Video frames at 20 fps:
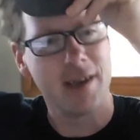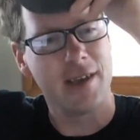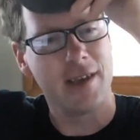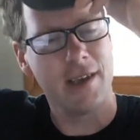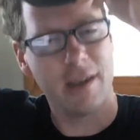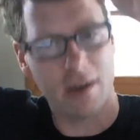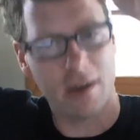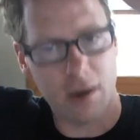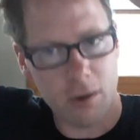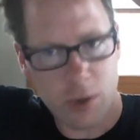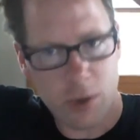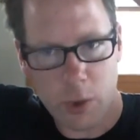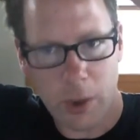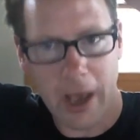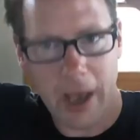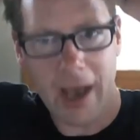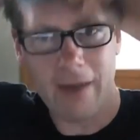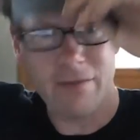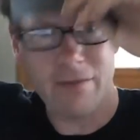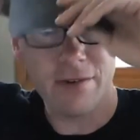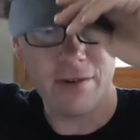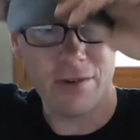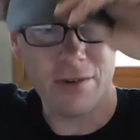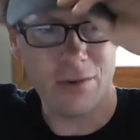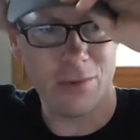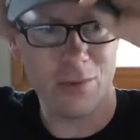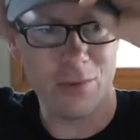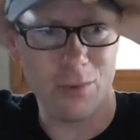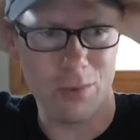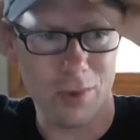you know, you have
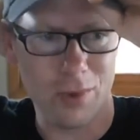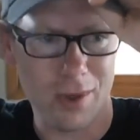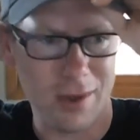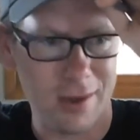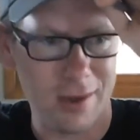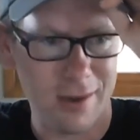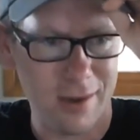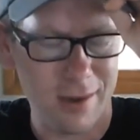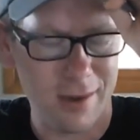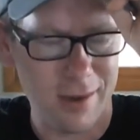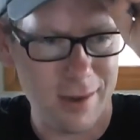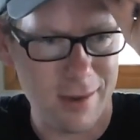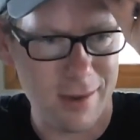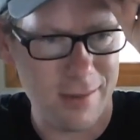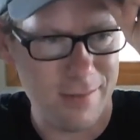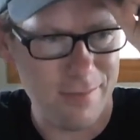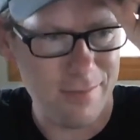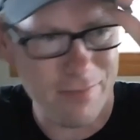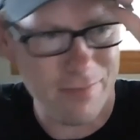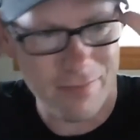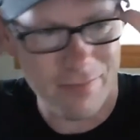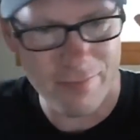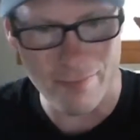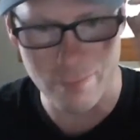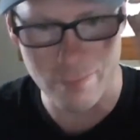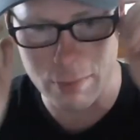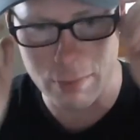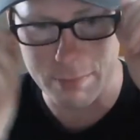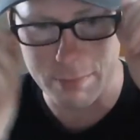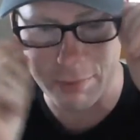to
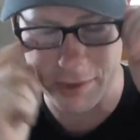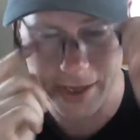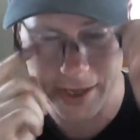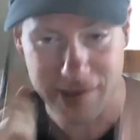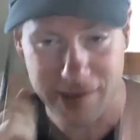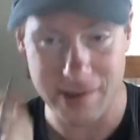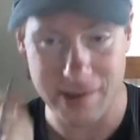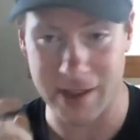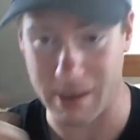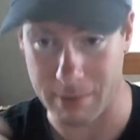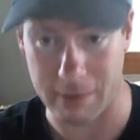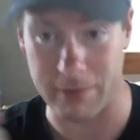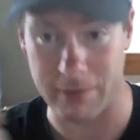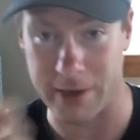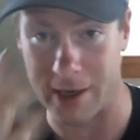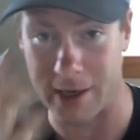replace them every